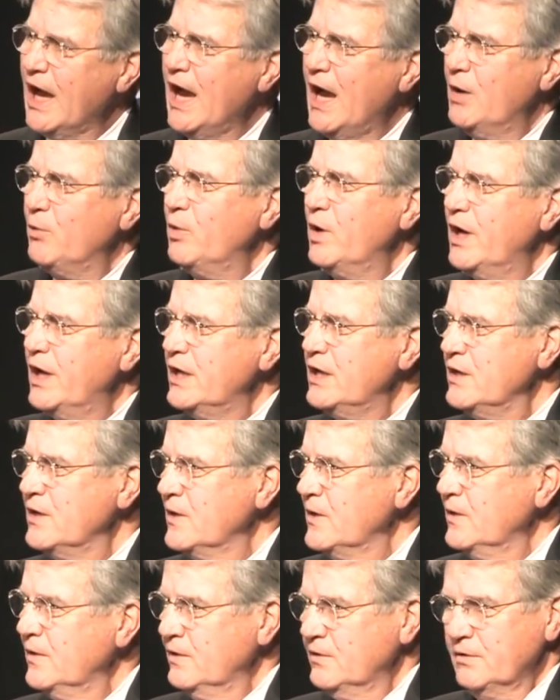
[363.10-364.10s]
a highway.
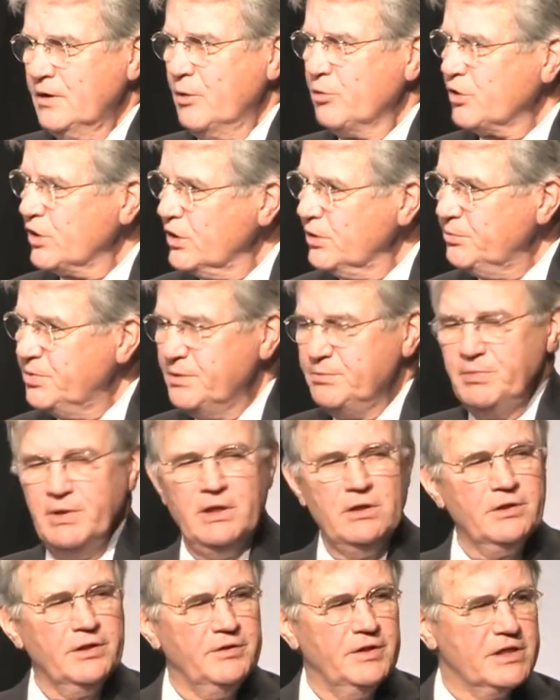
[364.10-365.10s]
They were going to be
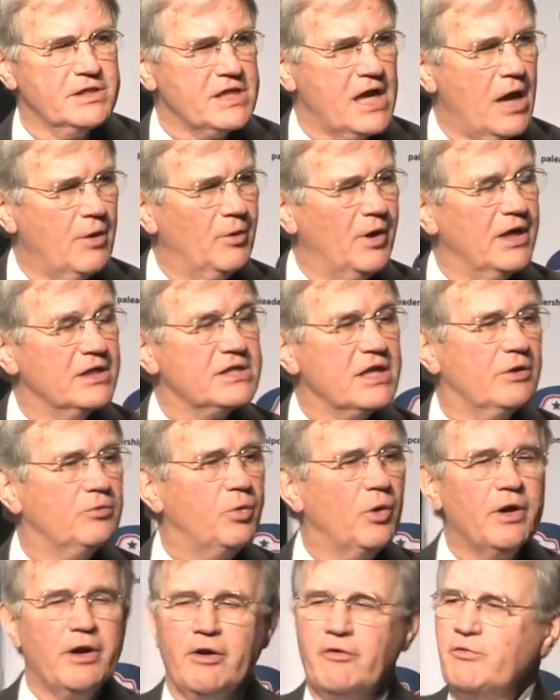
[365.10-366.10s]
building this highway. I said,
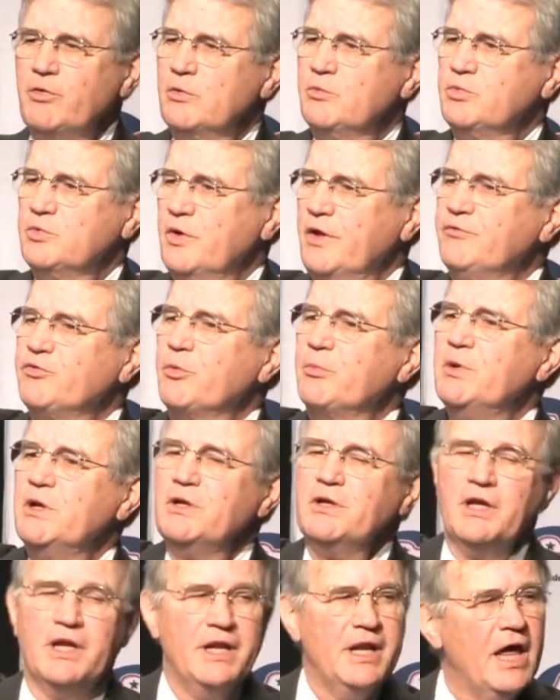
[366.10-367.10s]
if you're
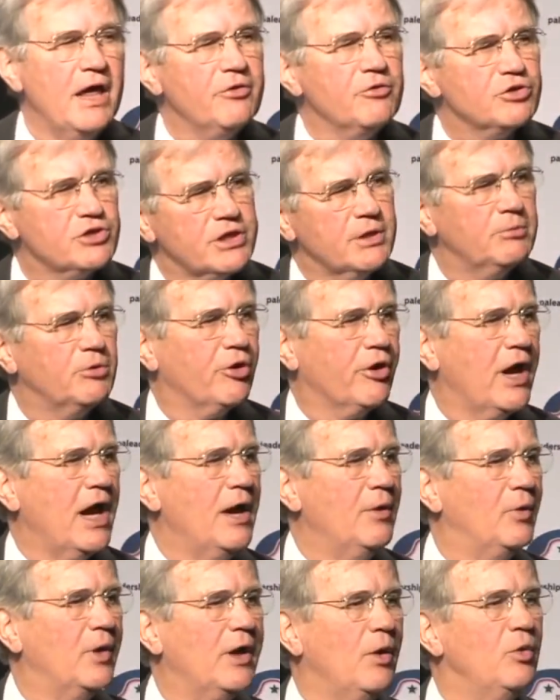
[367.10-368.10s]
building another similar
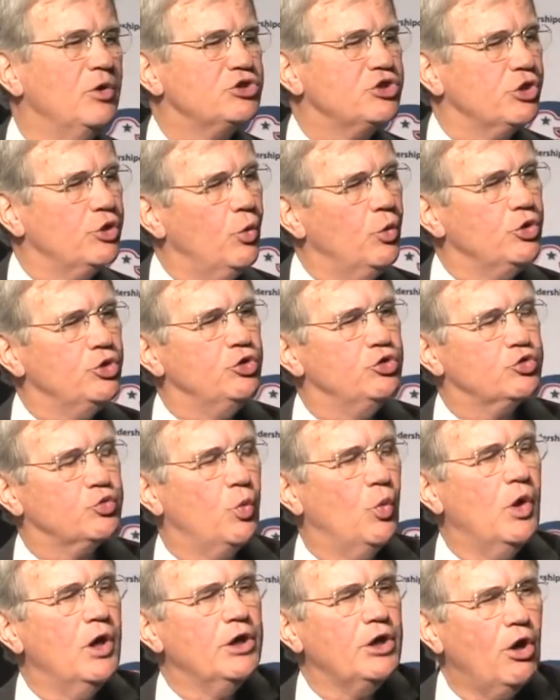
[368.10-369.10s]
highway, I want you to use
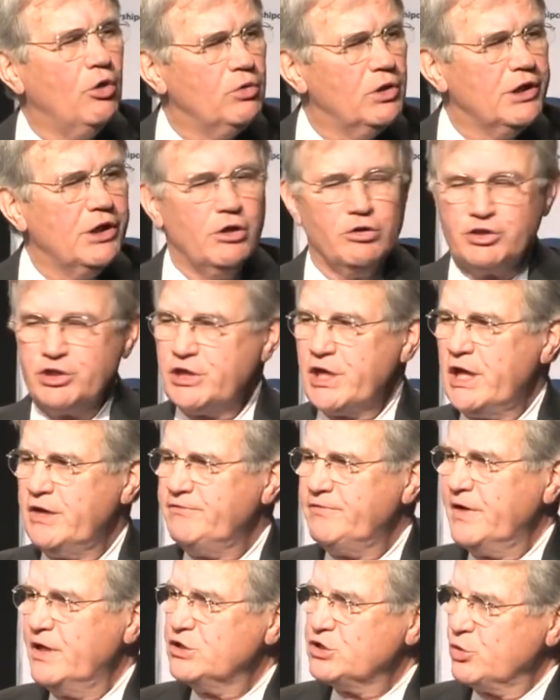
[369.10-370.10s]
one only on
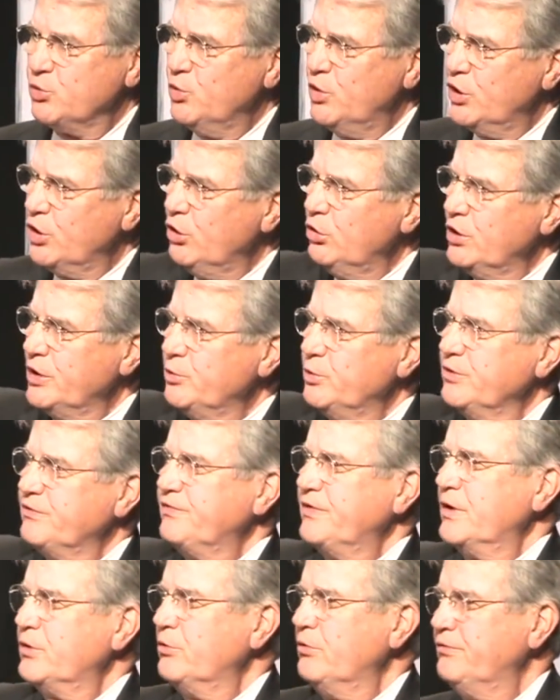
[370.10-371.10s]
state funds and one only with
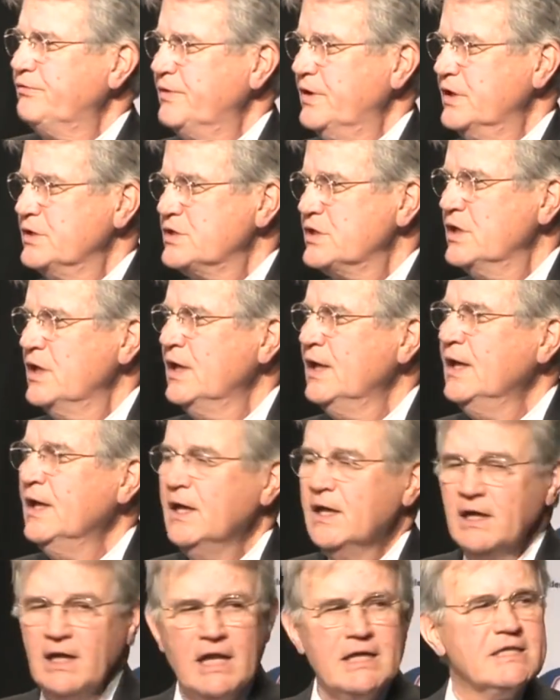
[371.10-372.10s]
federal funds.
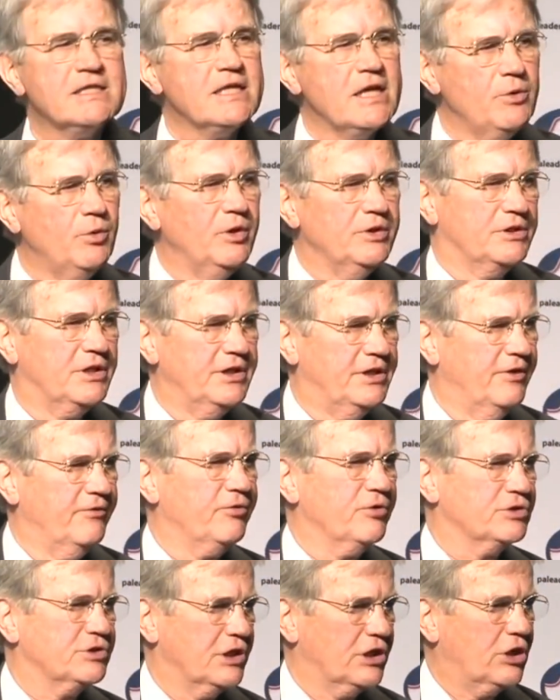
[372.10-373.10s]
Let's see what the
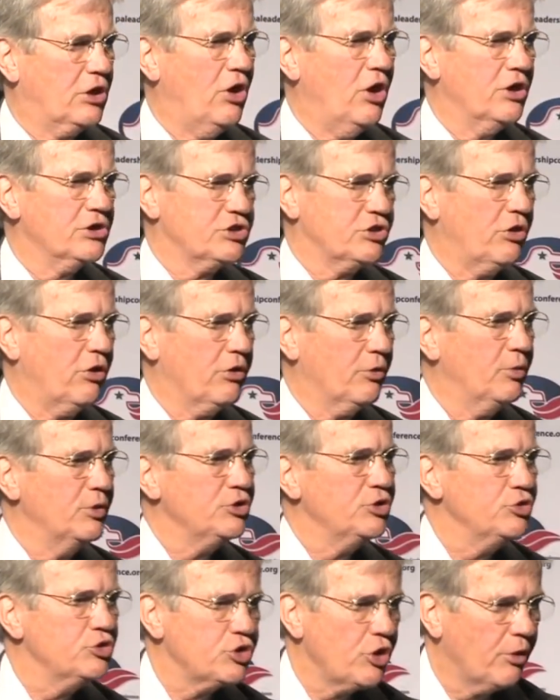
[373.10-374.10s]
difference in costs are
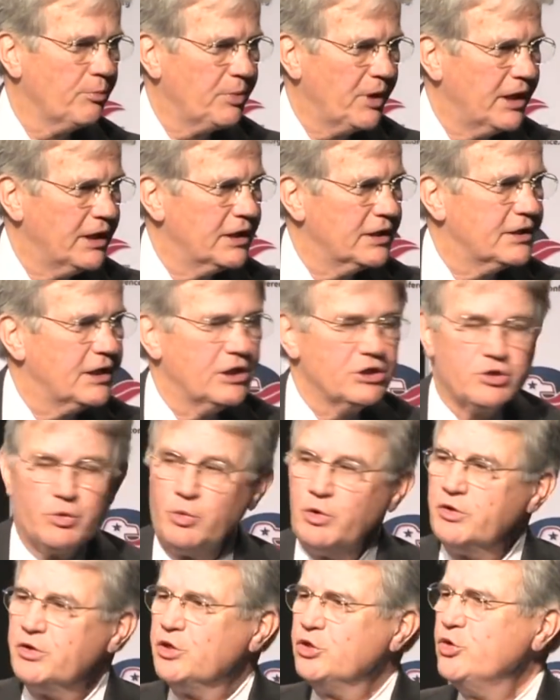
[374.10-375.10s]
when you start paying attention
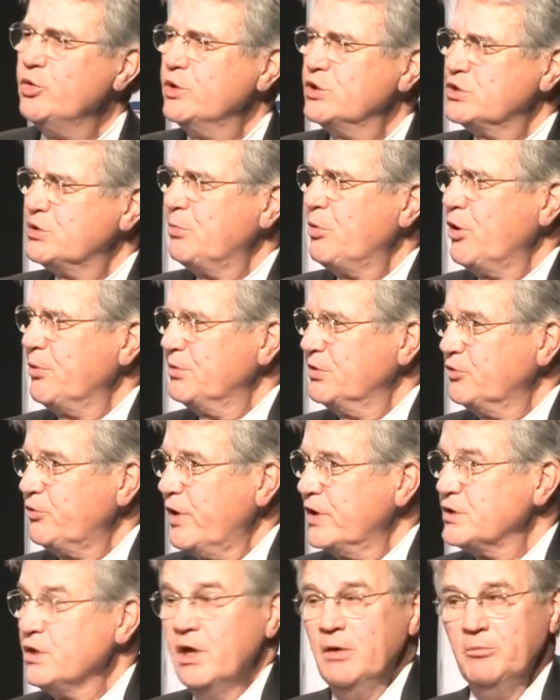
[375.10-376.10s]
to what the U.S. Department of
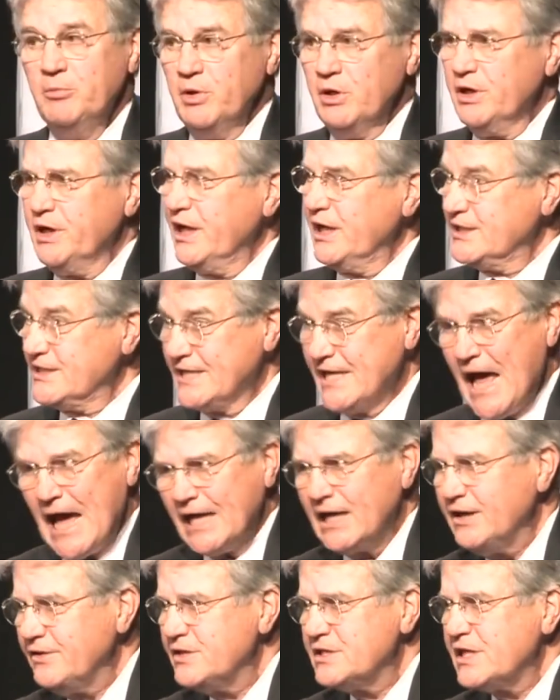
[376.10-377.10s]
Transportation, building
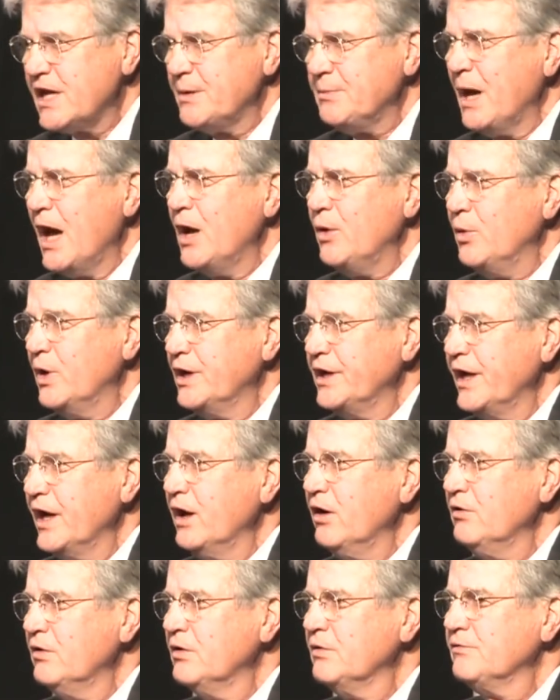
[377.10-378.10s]
exactly the same highway
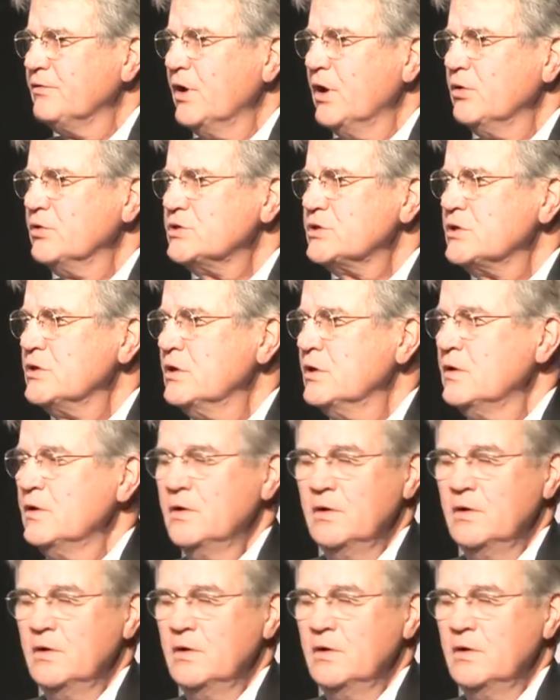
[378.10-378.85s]
now, folks.